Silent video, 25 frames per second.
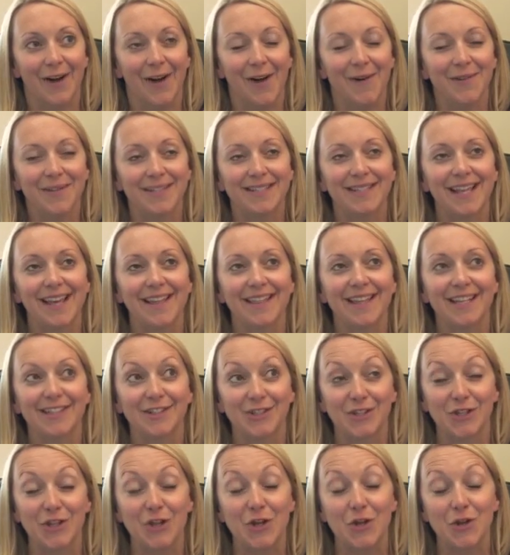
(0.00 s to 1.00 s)
I would say
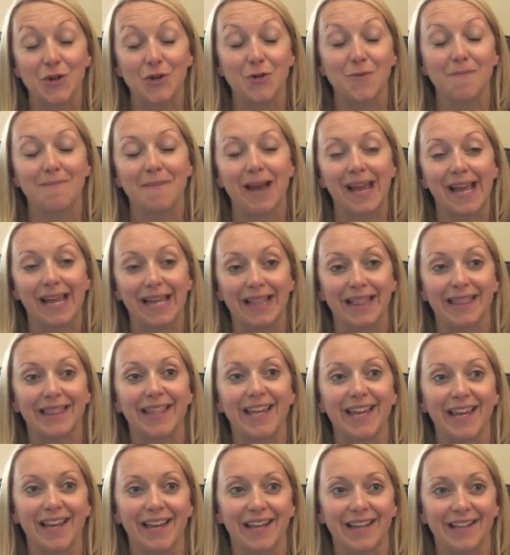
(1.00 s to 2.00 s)
there's 2 main
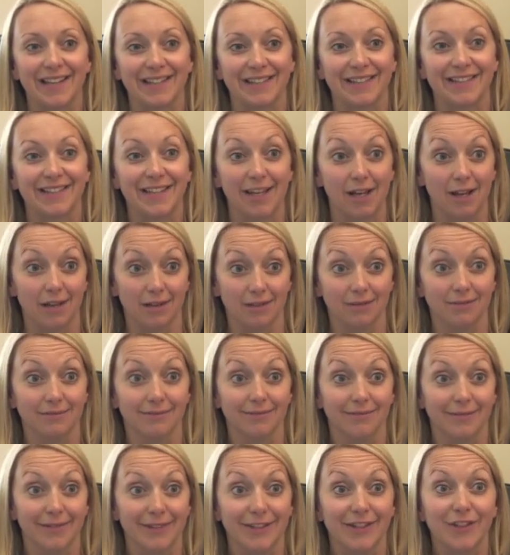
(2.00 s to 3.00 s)
things that
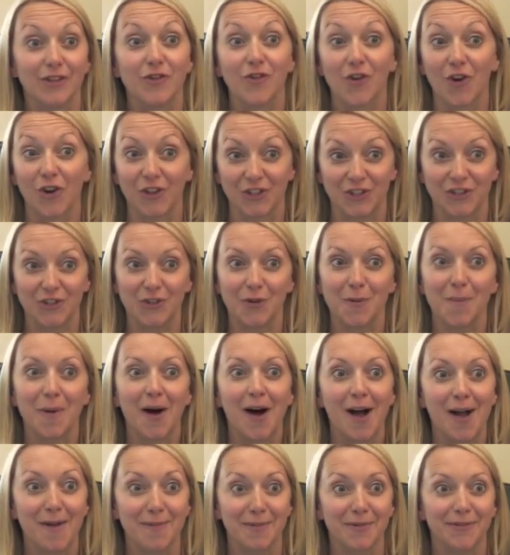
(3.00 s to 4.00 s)
cross your
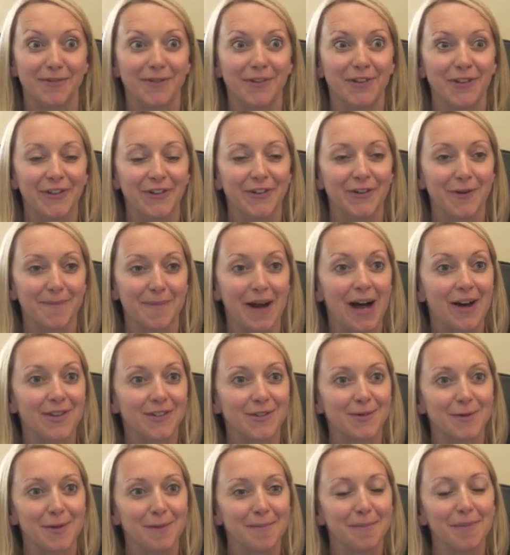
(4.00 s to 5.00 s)
mind before you're
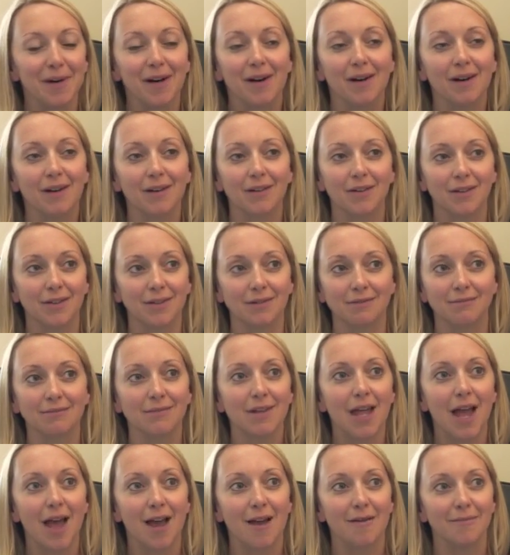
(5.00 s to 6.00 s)
about to embark
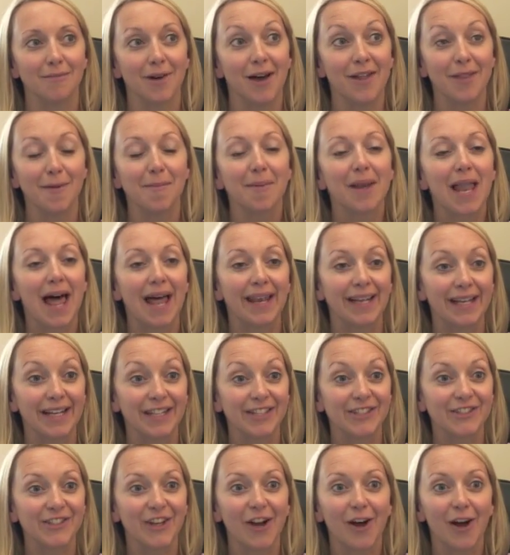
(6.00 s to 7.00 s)
on either planning
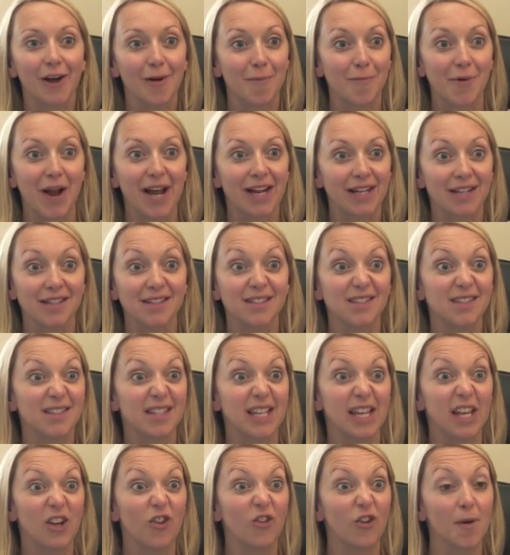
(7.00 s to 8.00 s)
a child
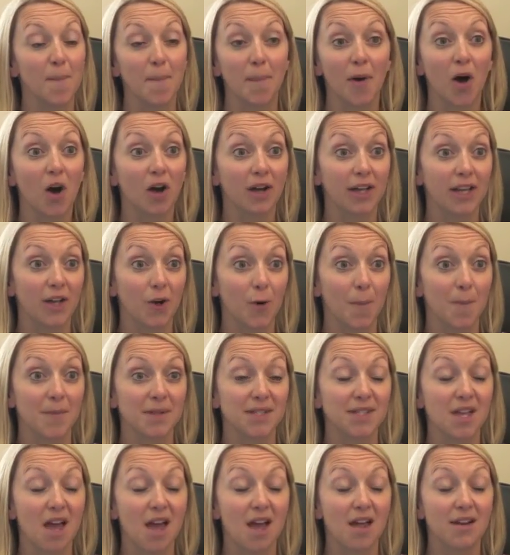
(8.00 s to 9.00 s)
pregnancy or embarking on
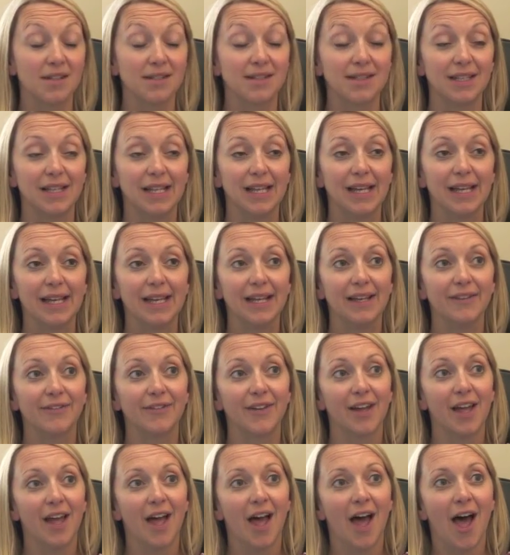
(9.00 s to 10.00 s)
maternity
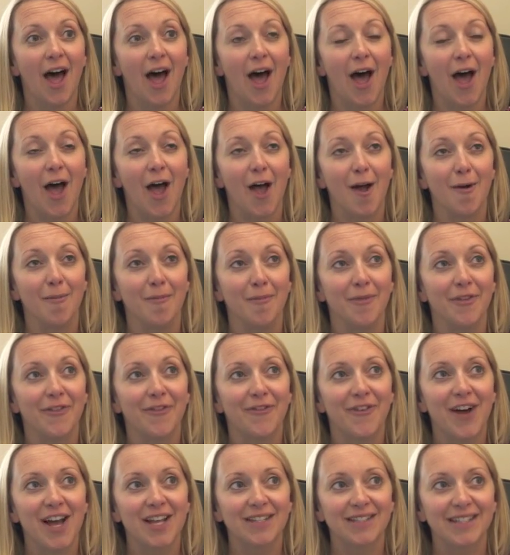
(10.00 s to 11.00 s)
leave.
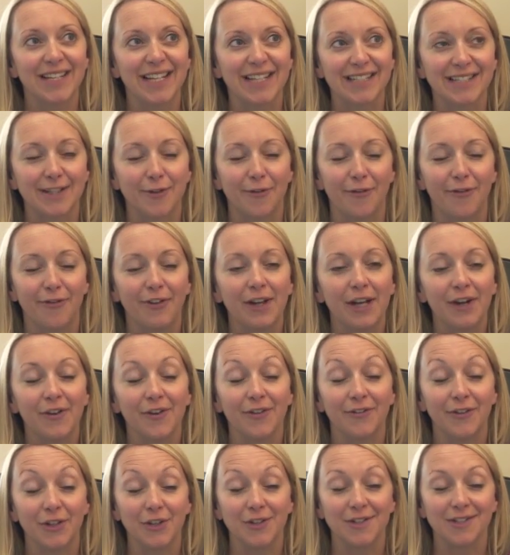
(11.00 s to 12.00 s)
The first thing is the
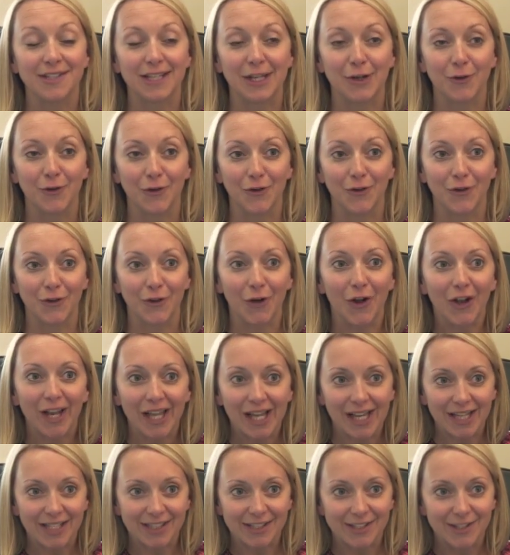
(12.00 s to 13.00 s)
fear of losing all your
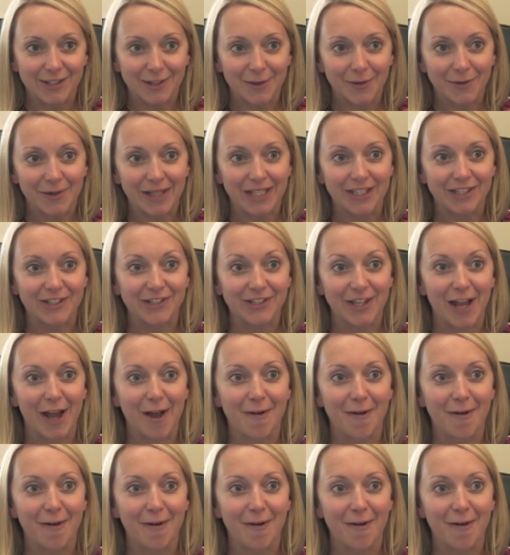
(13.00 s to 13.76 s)
knowledge, which